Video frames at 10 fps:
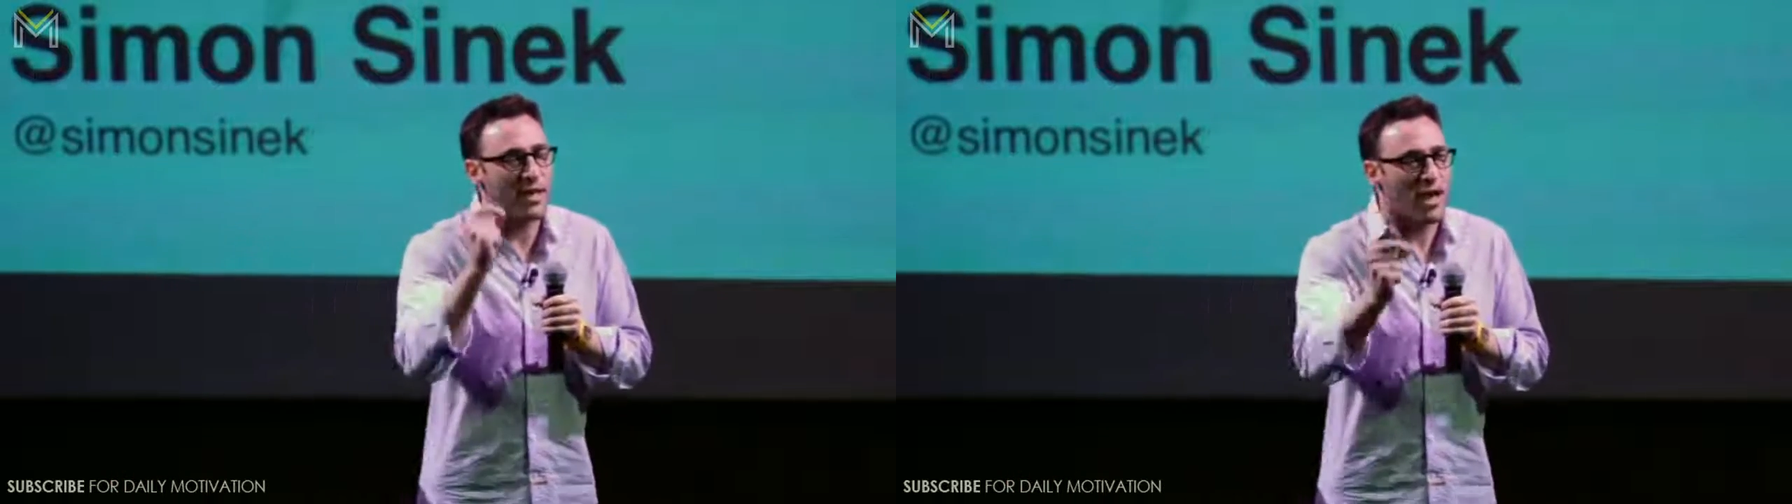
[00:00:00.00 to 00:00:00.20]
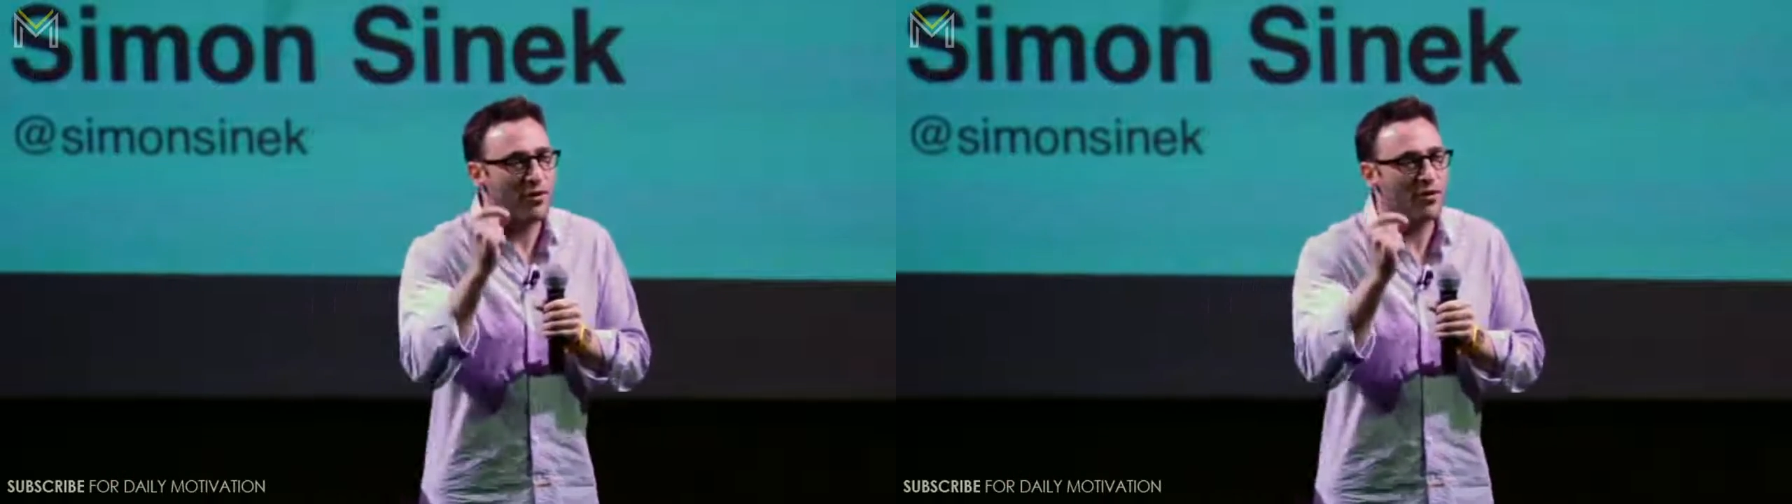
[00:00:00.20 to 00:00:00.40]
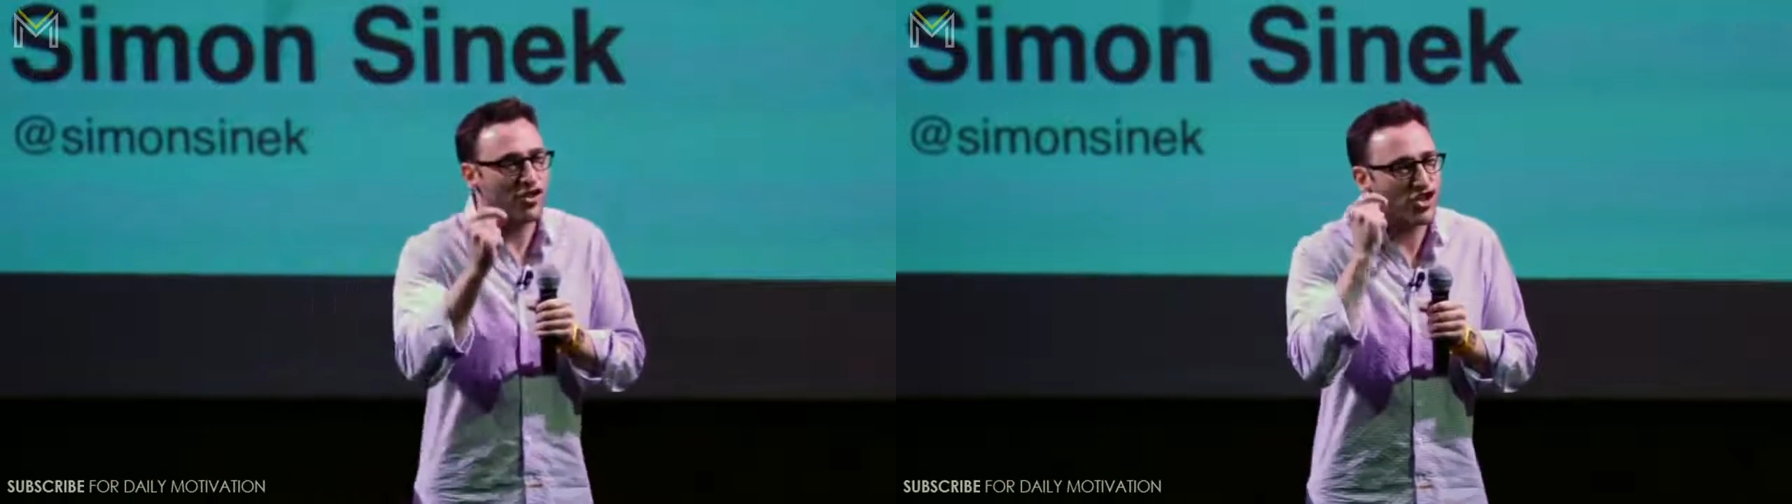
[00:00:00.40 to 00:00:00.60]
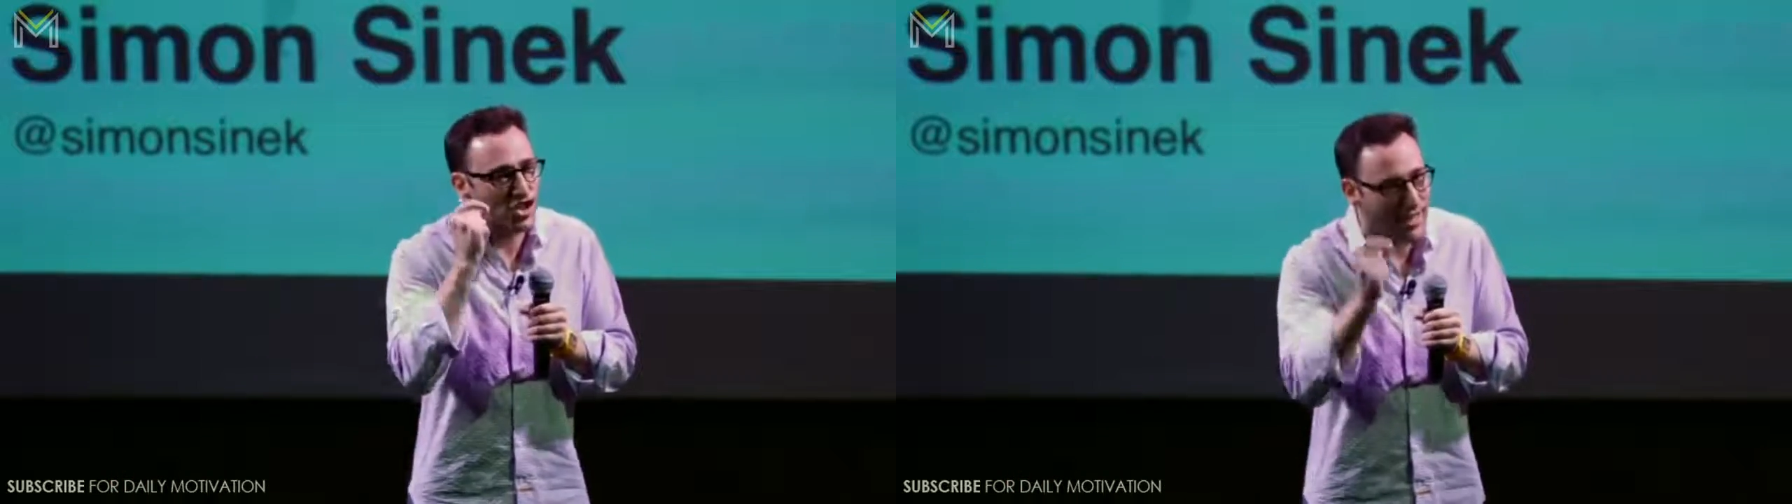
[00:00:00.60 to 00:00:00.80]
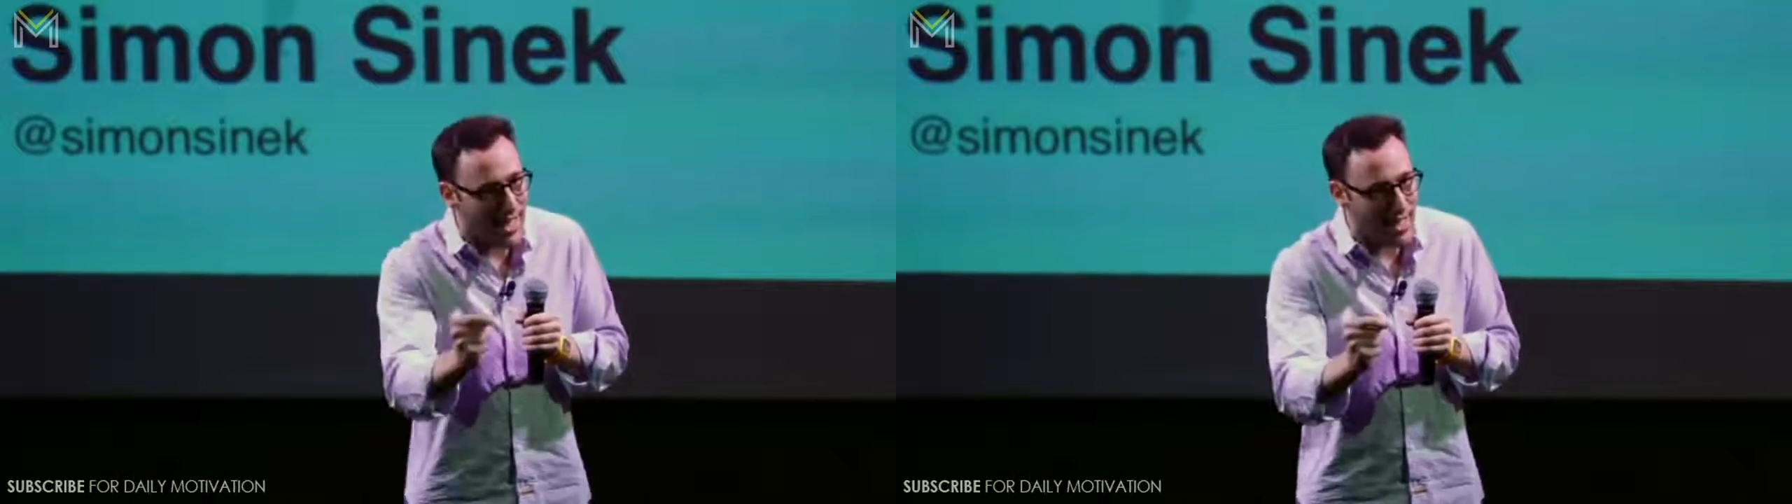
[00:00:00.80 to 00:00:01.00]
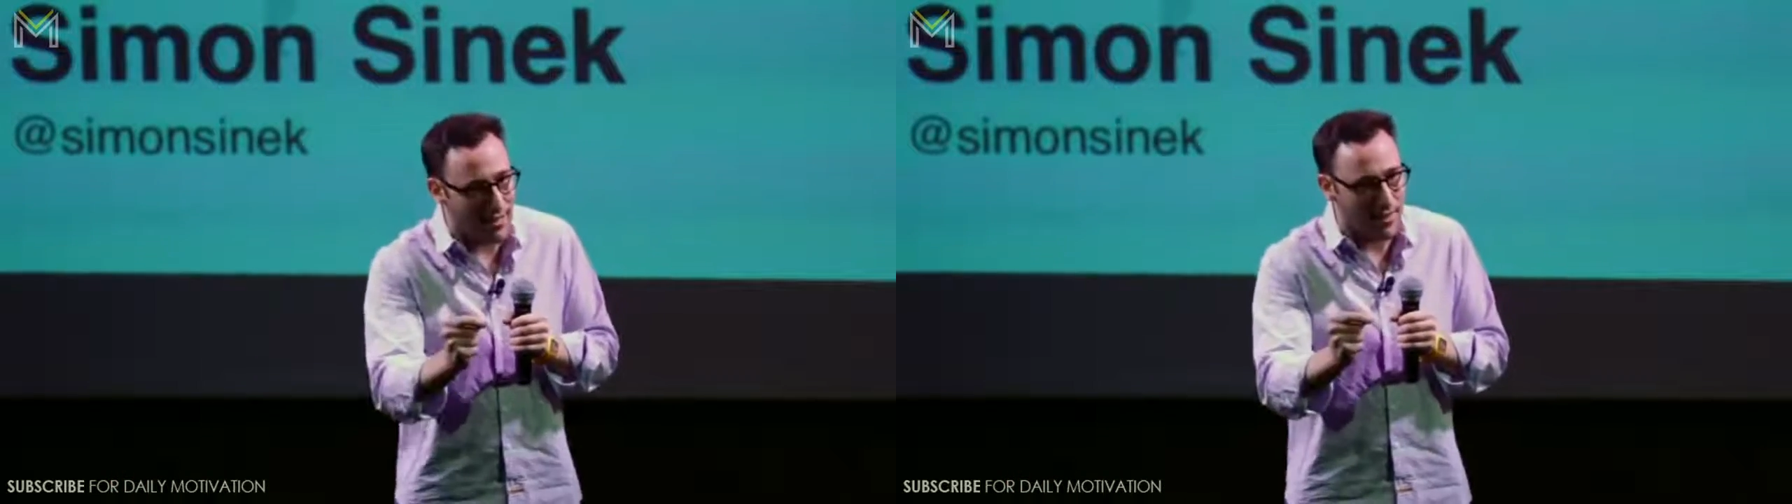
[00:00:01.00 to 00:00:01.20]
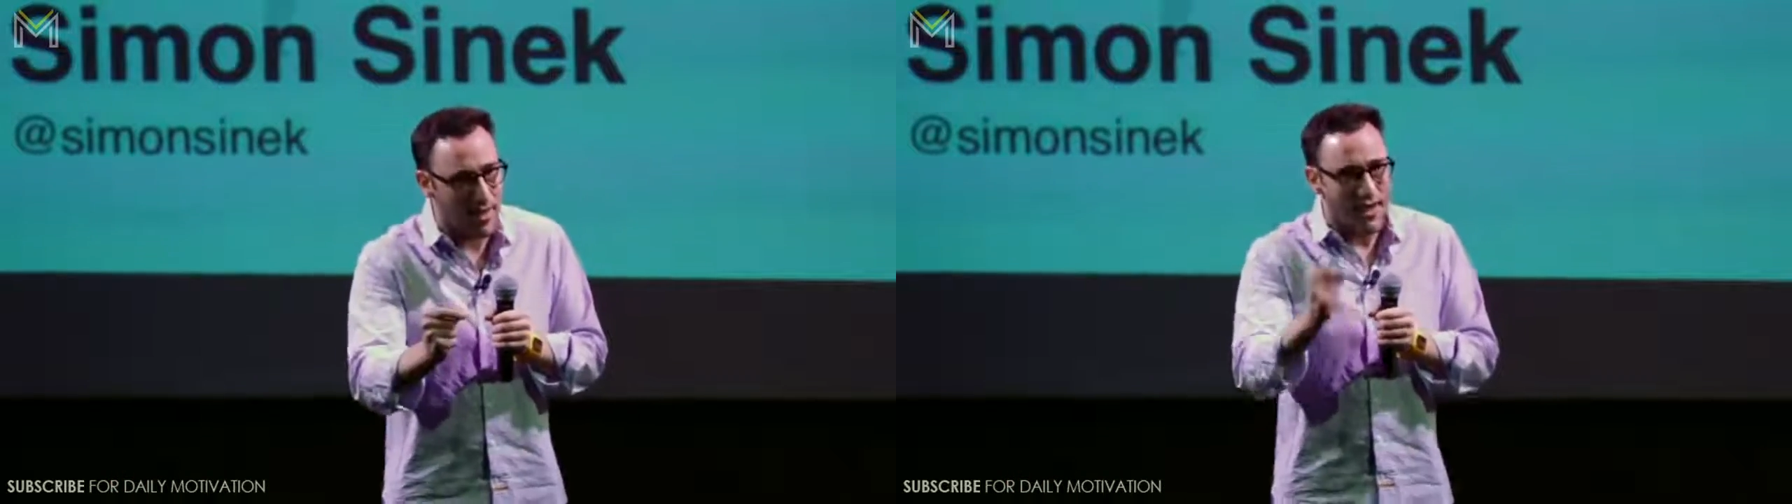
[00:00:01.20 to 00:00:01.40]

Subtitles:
understand